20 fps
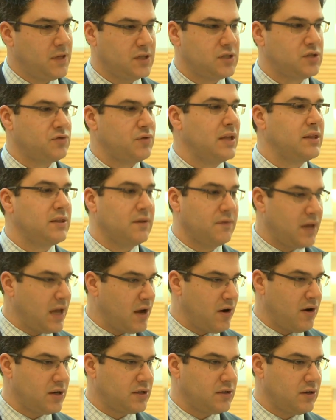strength of
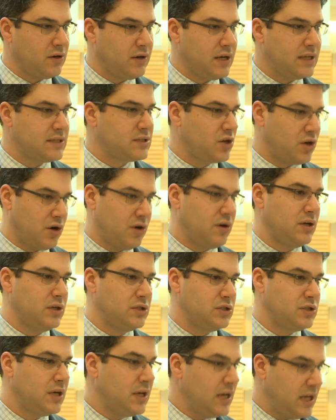character. It's
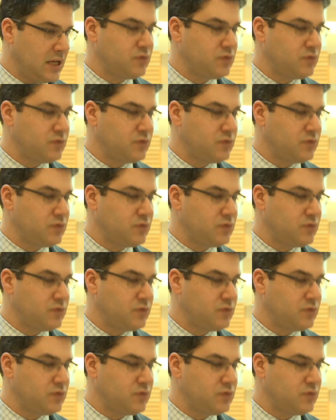courage.